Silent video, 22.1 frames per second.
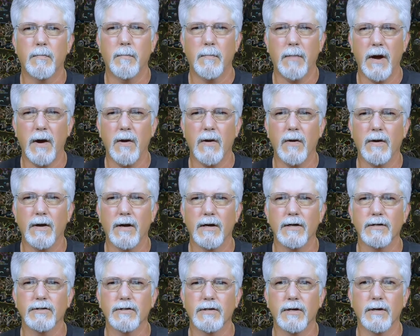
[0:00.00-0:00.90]

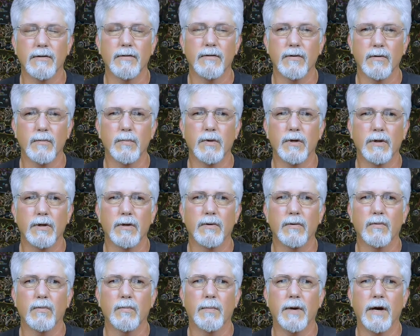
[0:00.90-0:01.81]
paradise and their
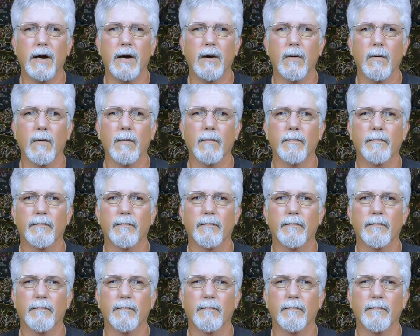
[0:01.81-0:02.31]
political power.